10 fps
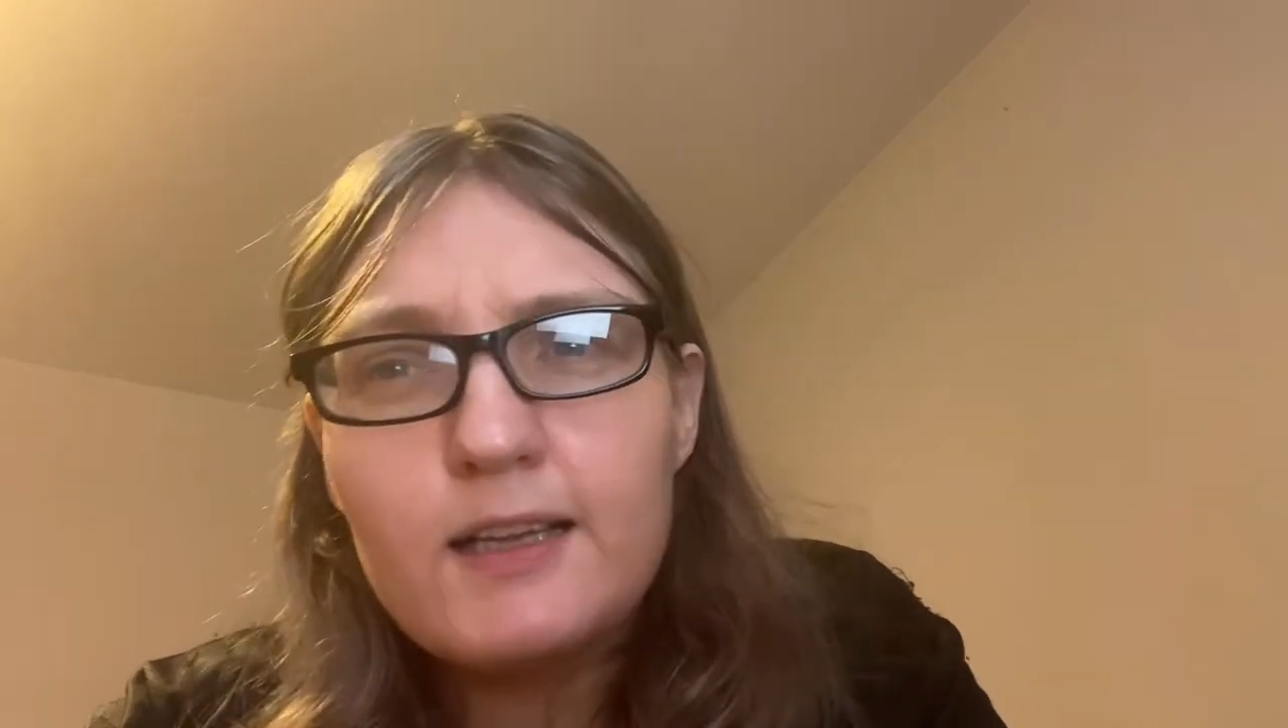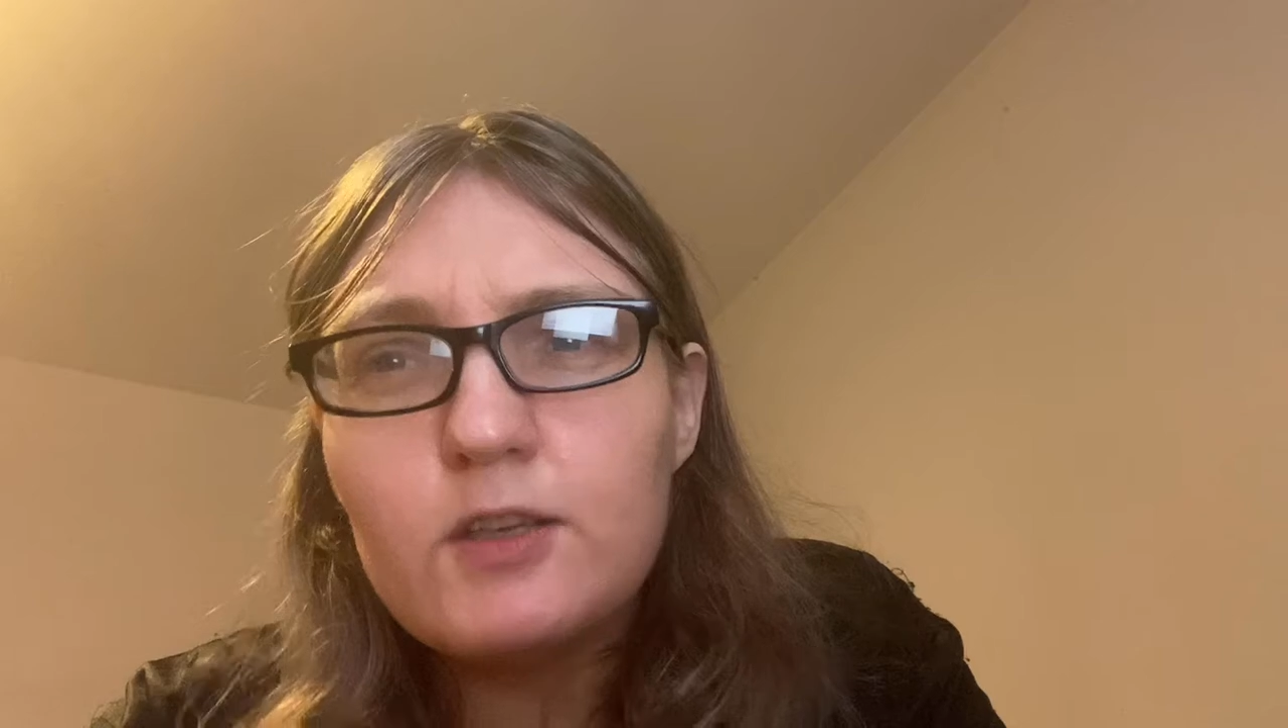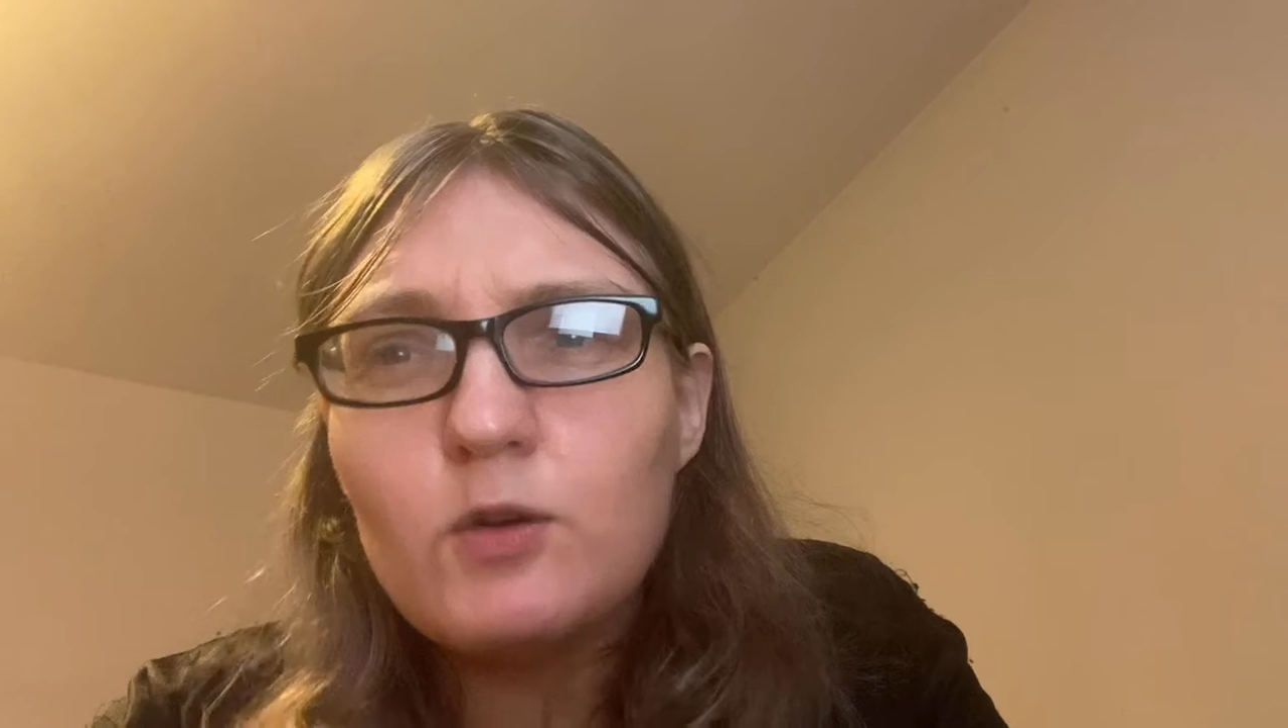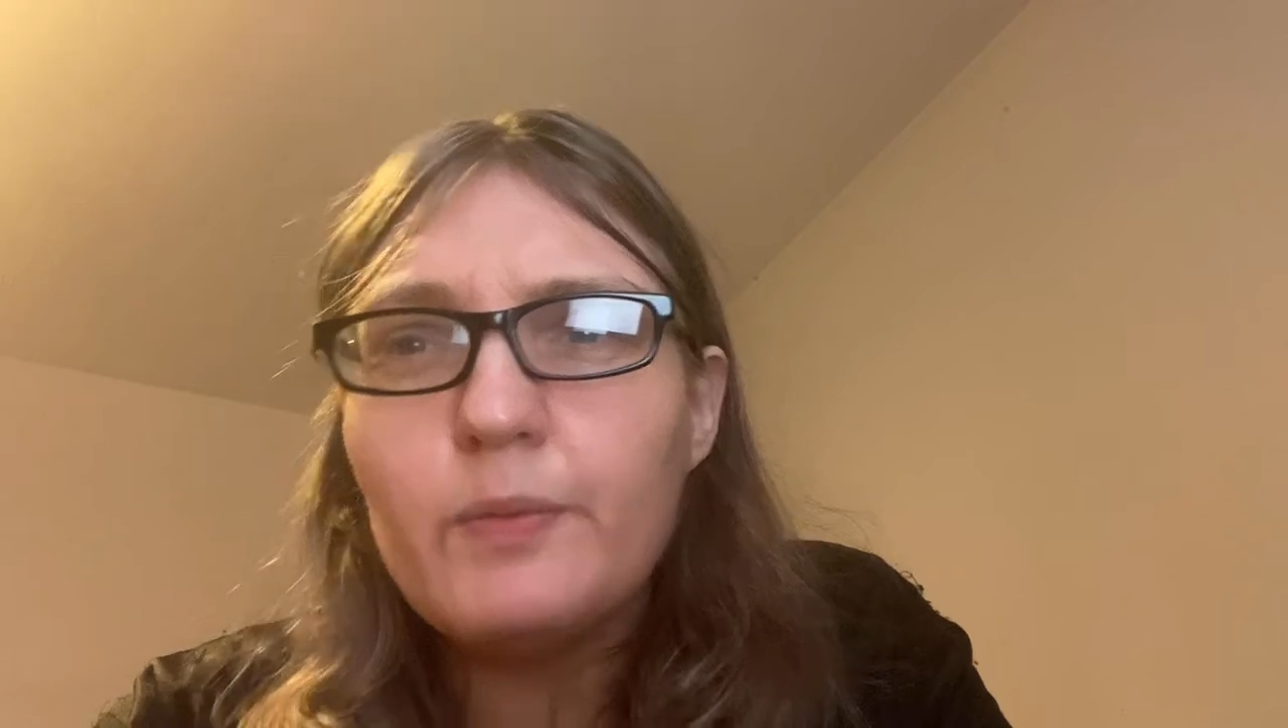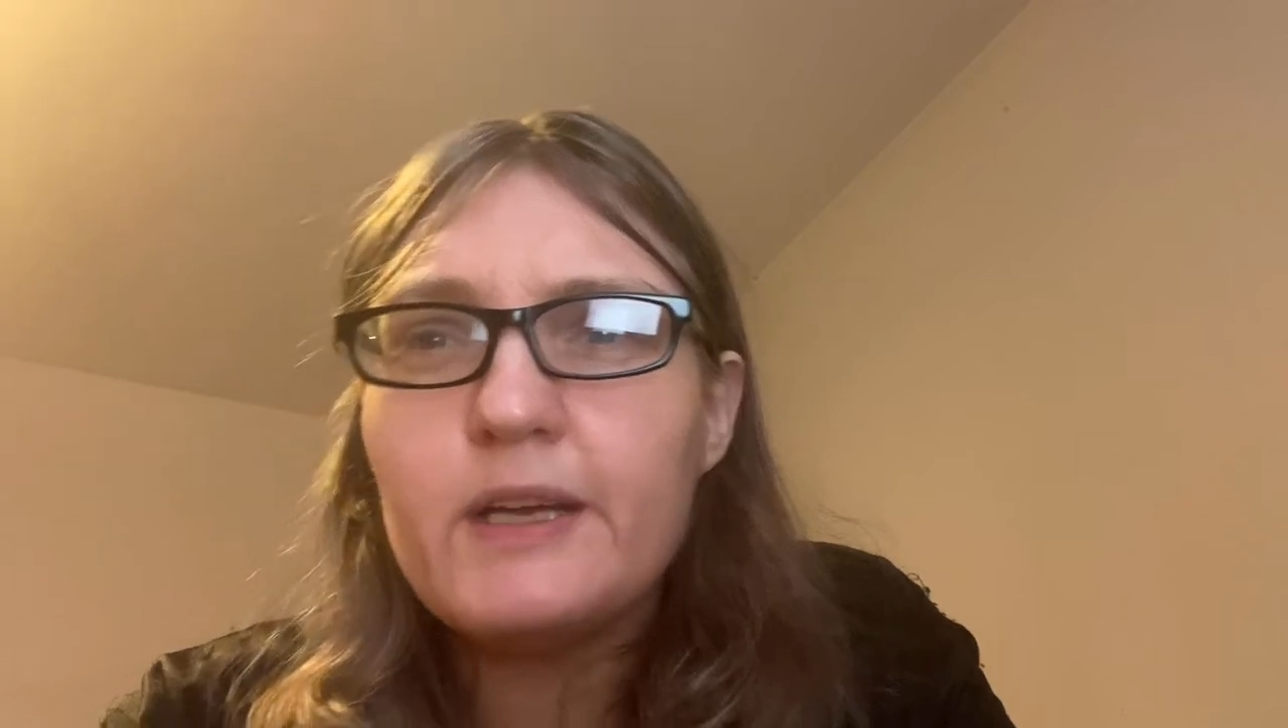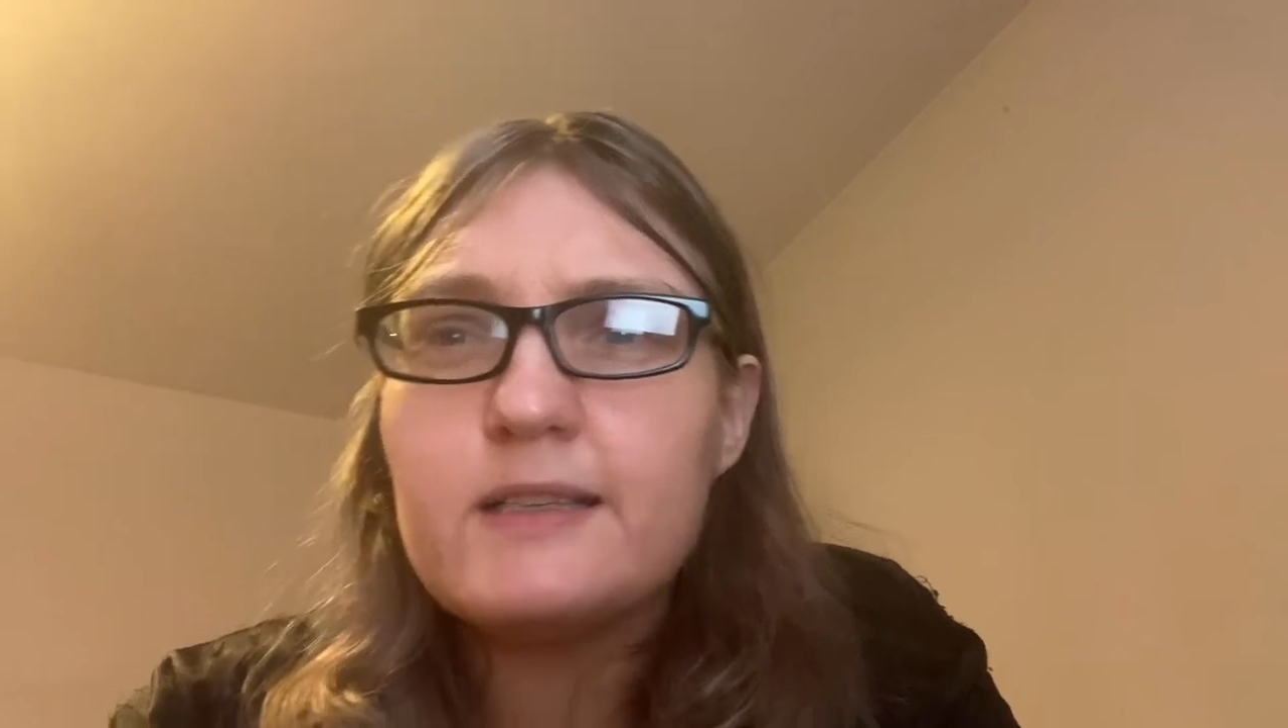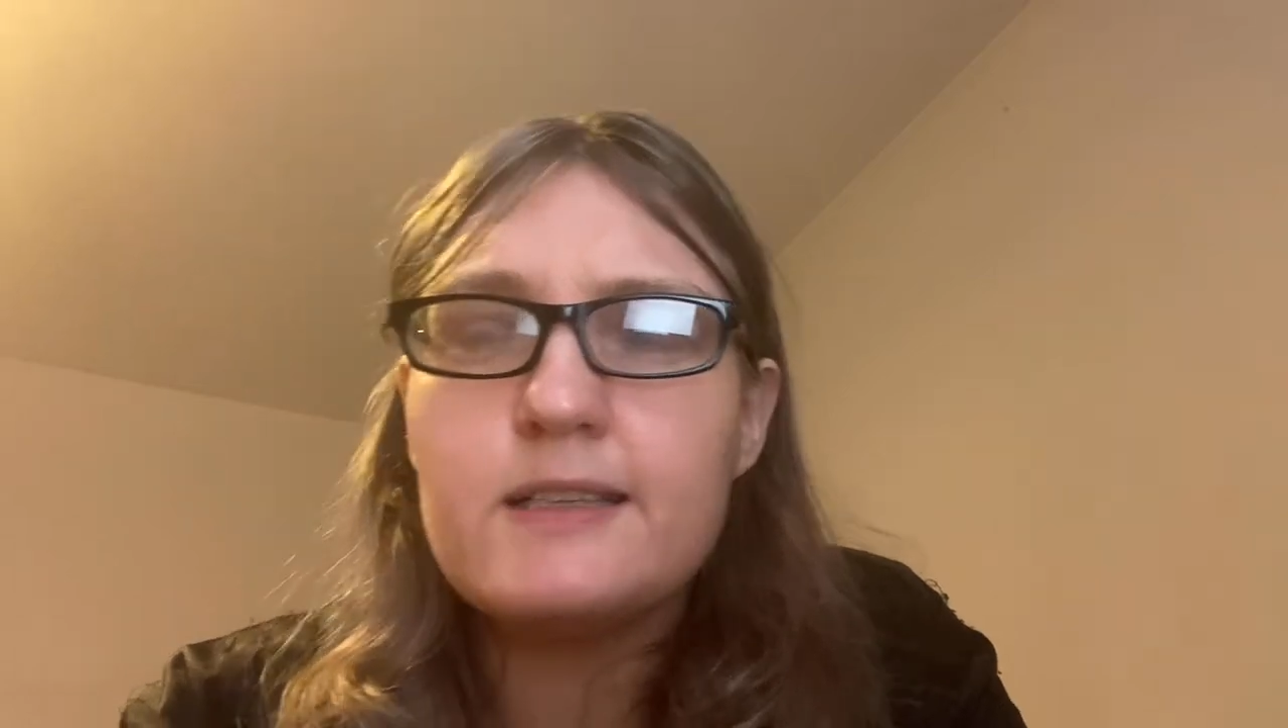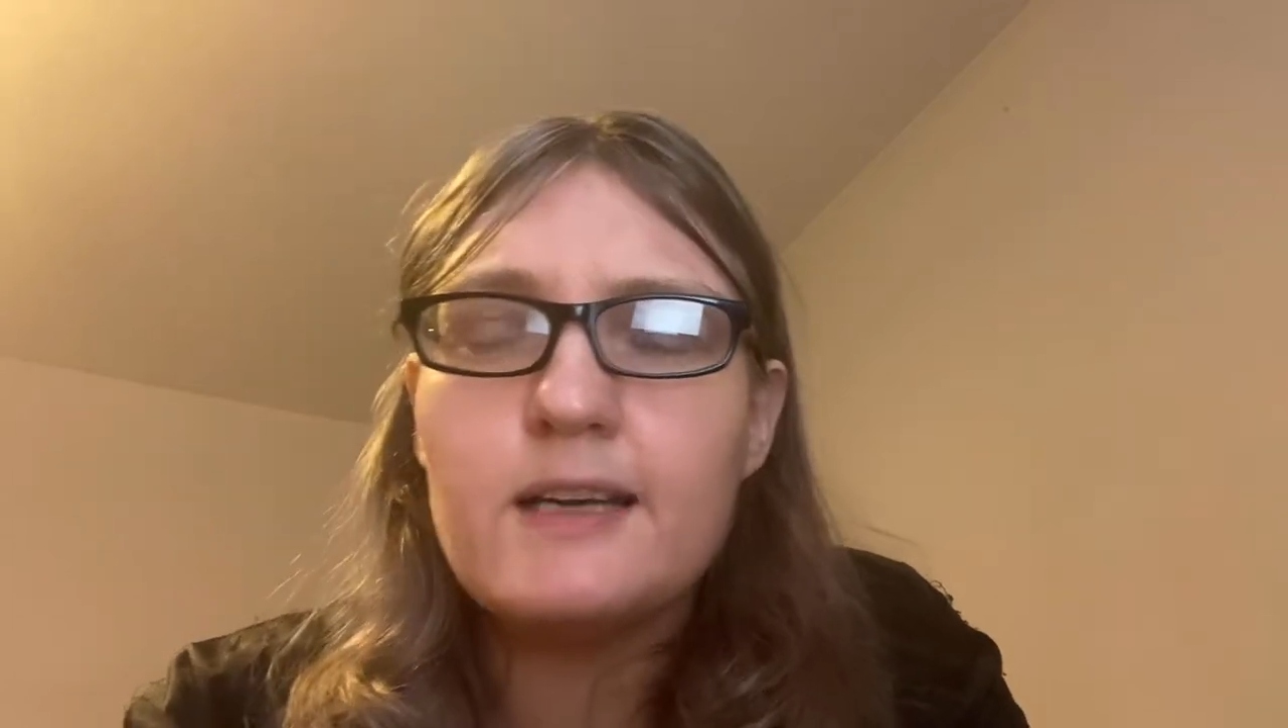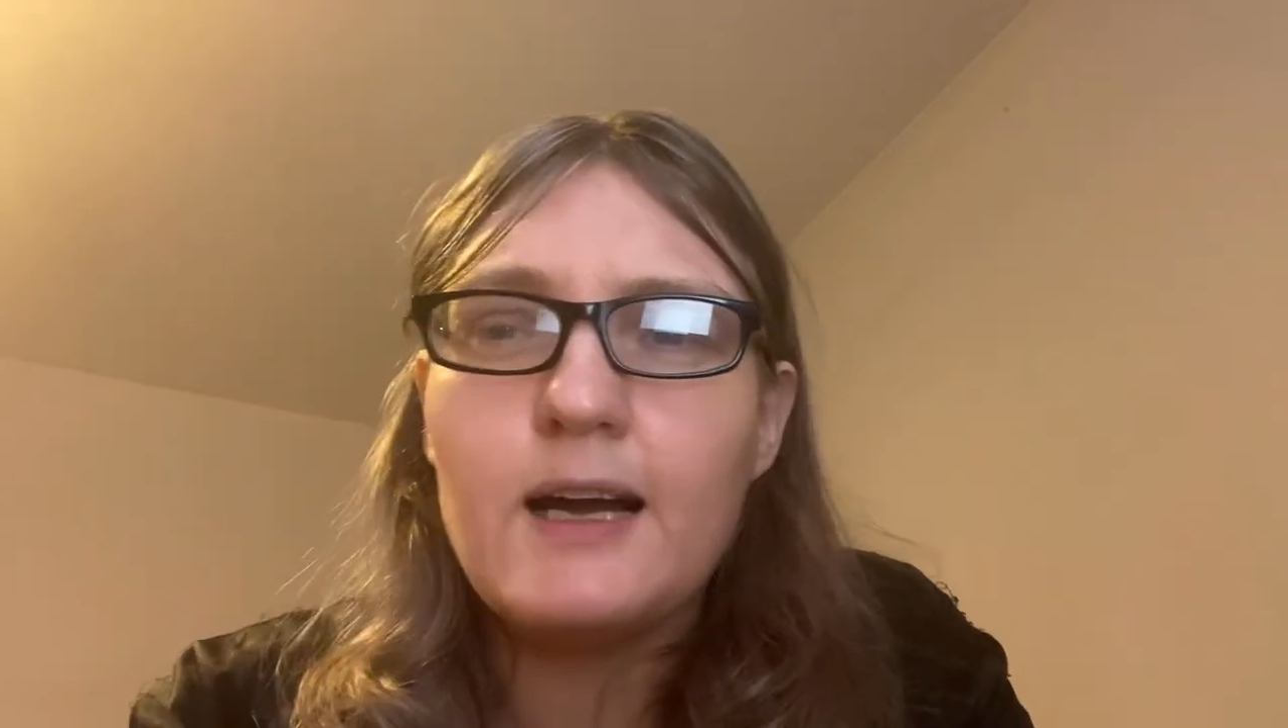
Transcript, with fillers: a little bit